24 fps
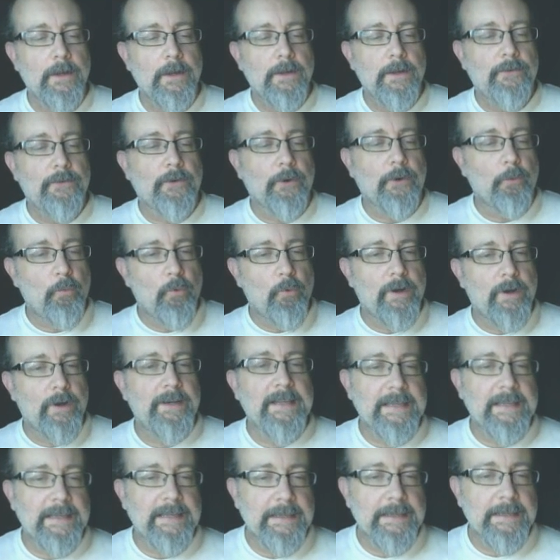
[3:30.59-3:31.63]
So one
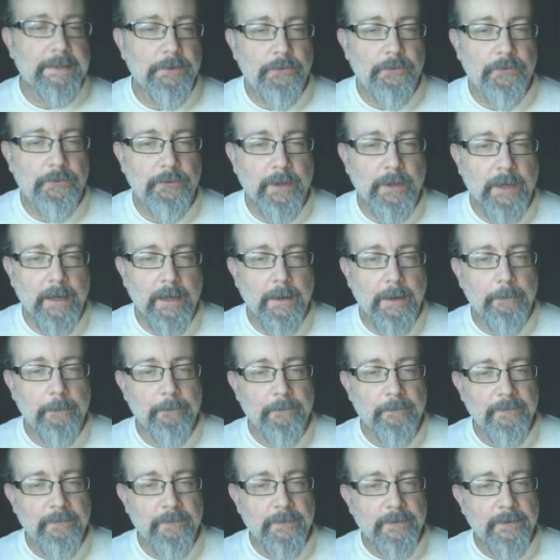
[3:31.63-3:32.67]
is
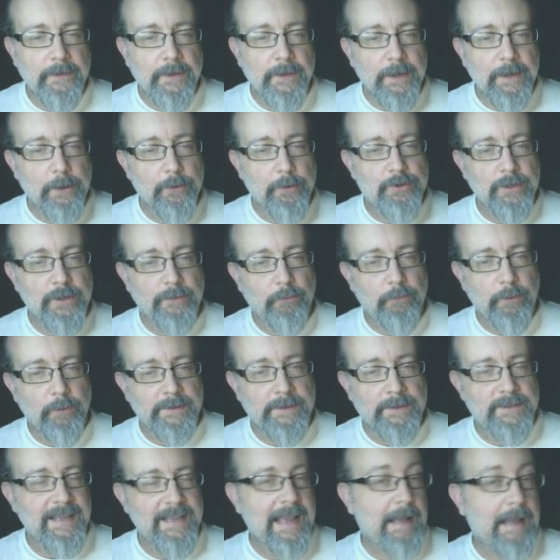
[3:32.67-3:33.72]
the notion of
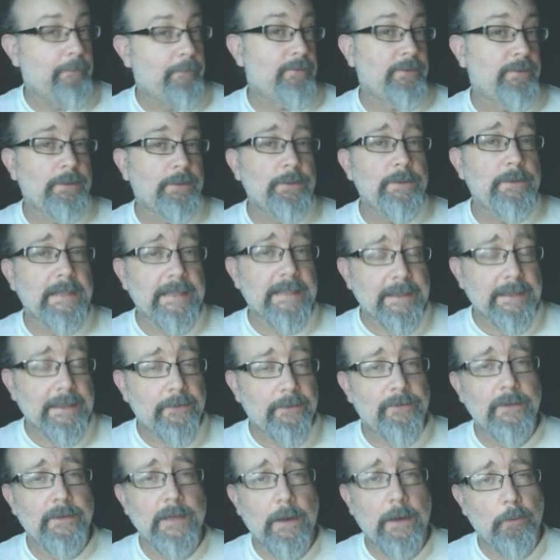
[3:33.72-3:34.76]
what's absolute
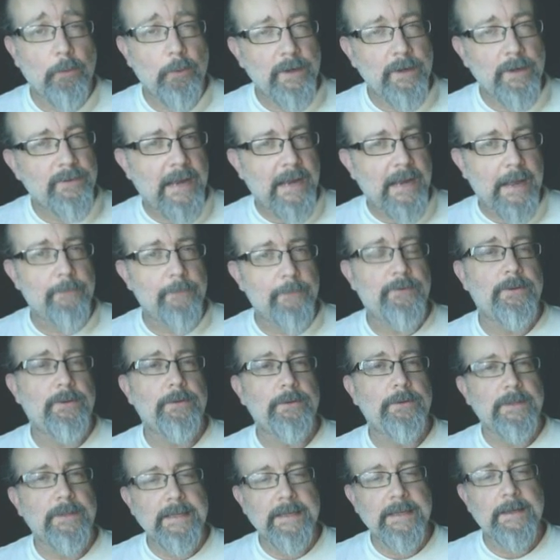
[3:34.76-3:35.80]
links. Now, what is an
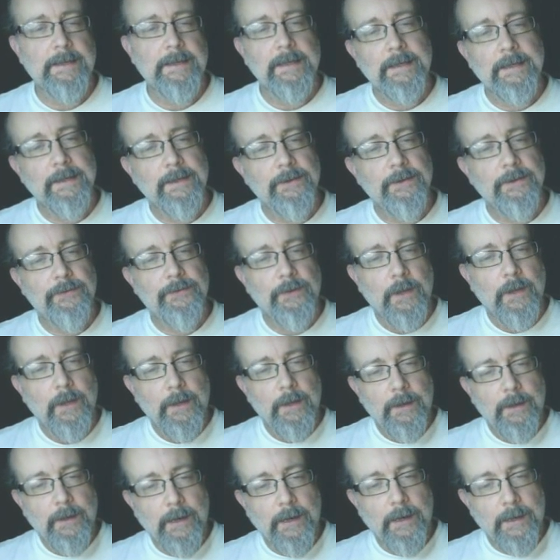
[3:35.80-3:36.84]
absolute link? It is
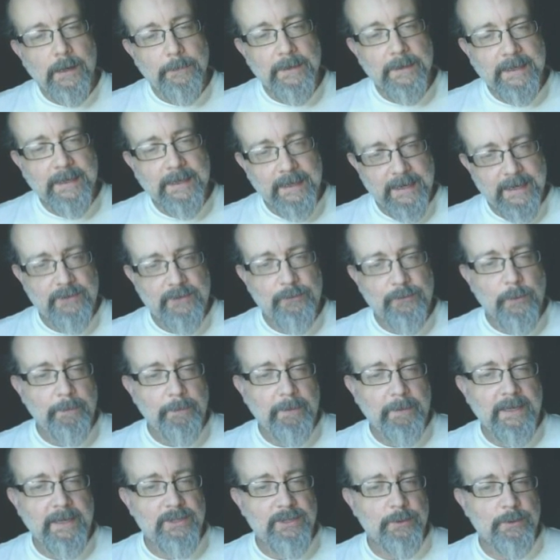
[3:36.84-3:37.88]
it connects one
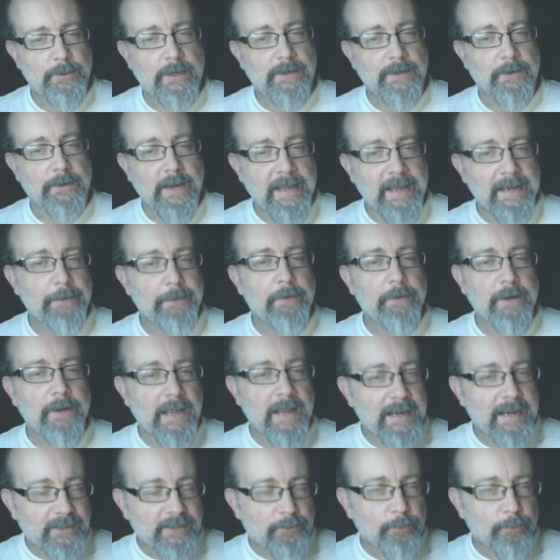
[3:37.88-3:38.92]
page to another anywhere,
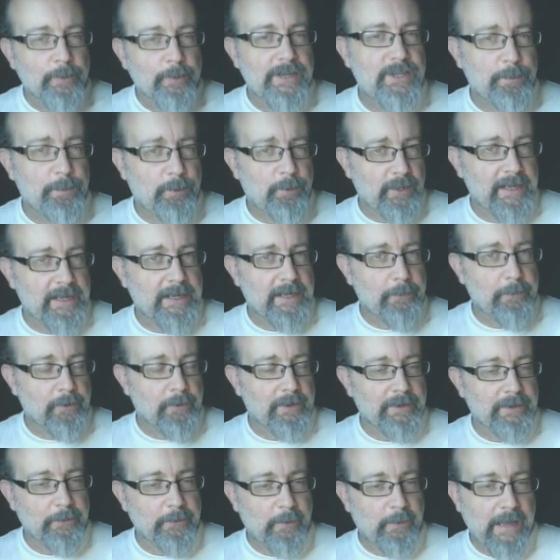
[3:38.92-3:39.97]
and it's reachable anywhere
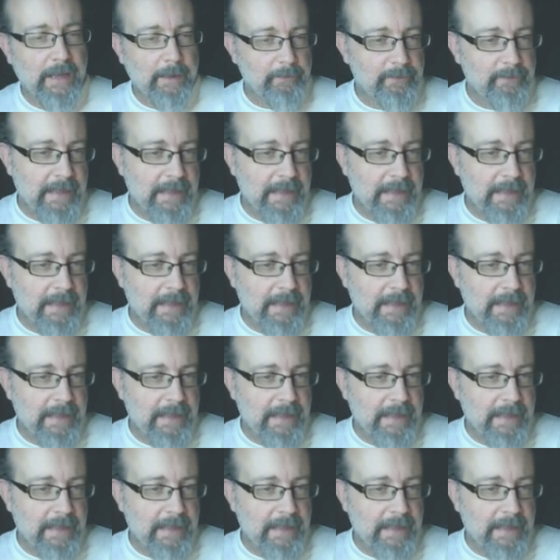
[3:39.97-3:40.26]
on the web.